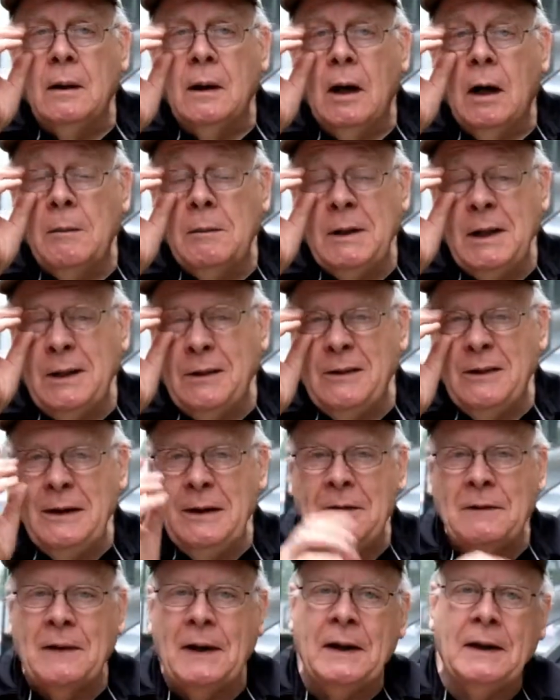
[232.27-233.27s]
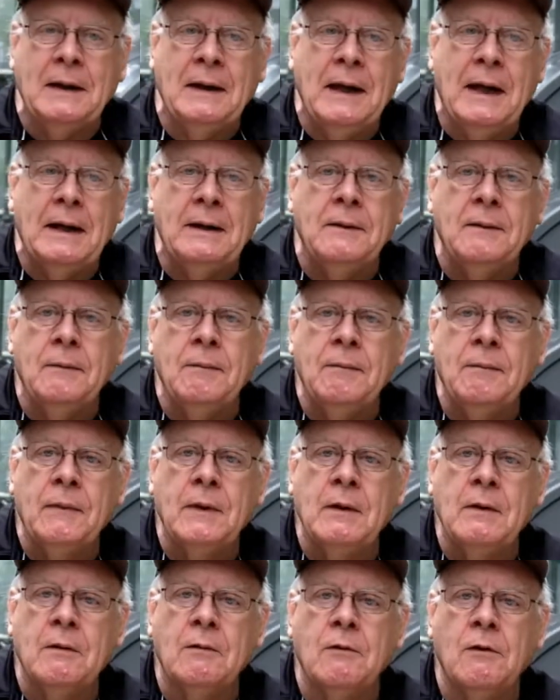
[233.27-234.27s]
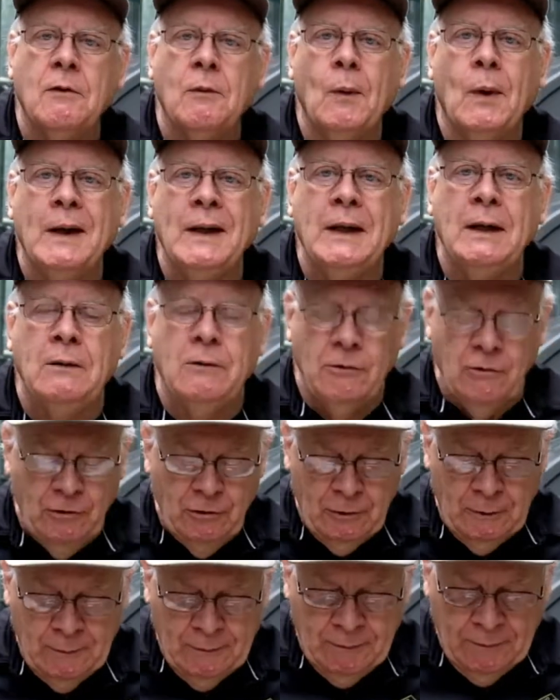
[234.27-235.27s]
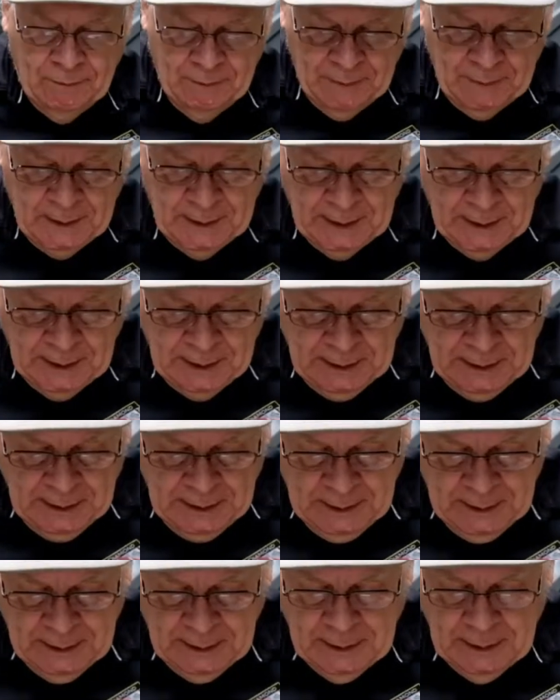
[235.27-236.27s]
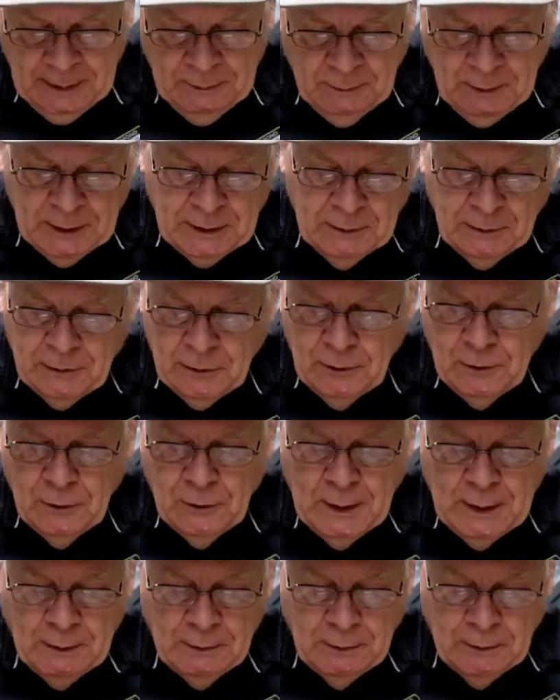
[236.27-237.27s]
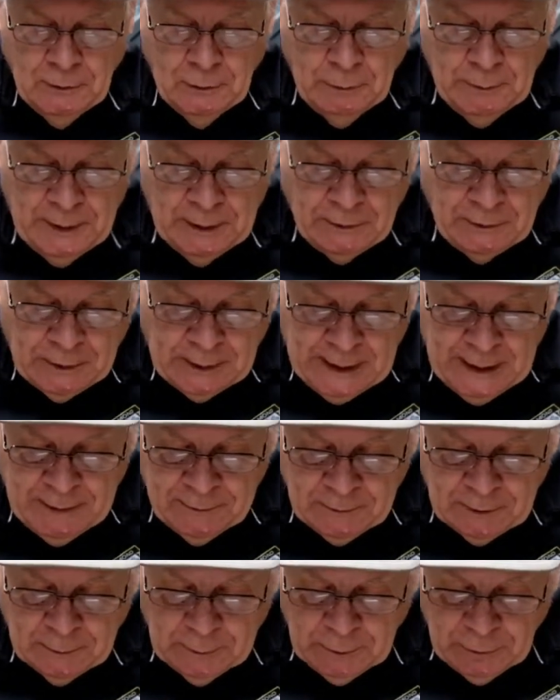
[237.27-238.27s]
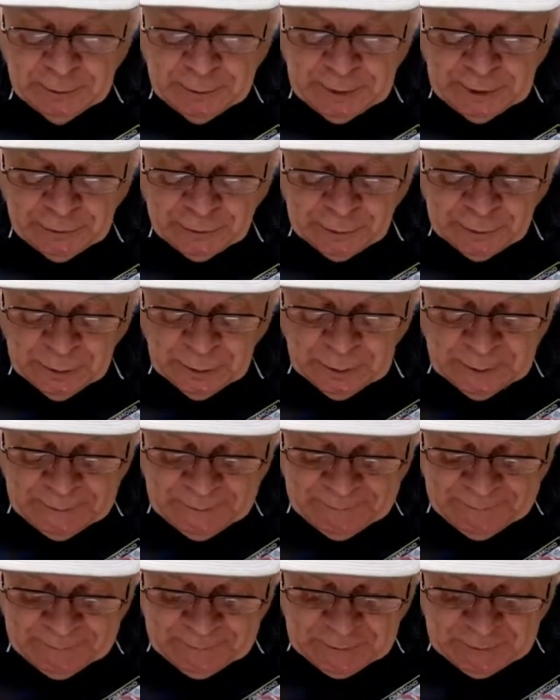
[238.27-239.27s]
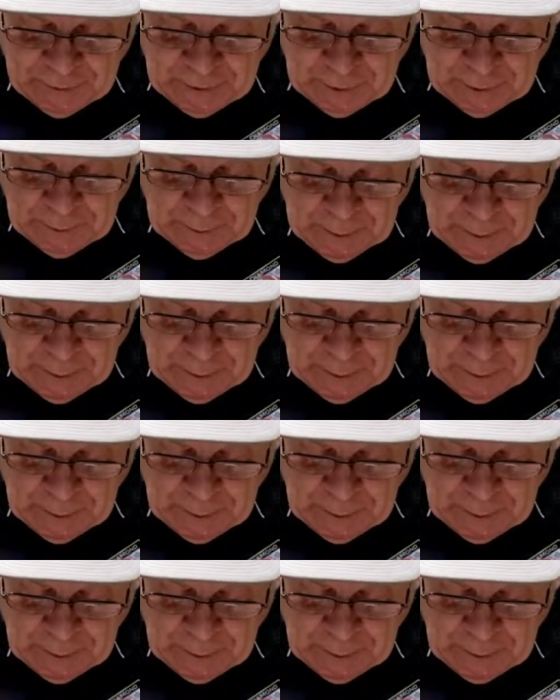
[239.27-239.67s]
how many teeth I get for 1 inch. And we can turn around and do metric afterwards with this rule. So,